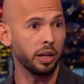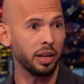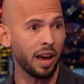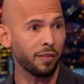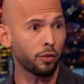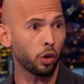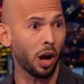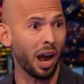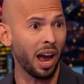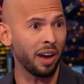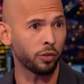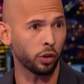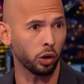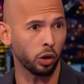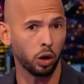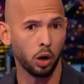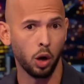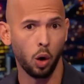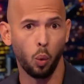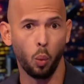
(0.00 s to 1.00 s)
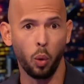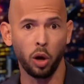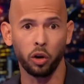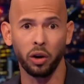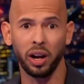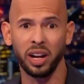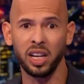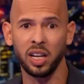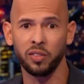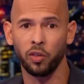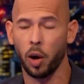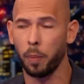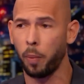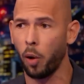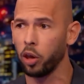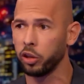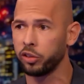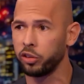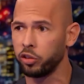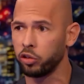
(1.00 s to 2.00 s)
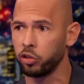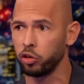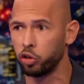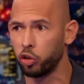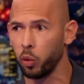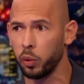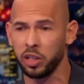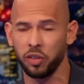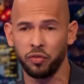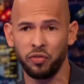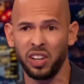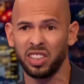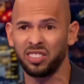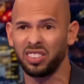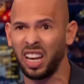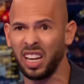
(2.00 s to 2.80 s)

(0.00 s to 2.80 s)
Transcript: Never, ever. What are any of our politicians doing to fix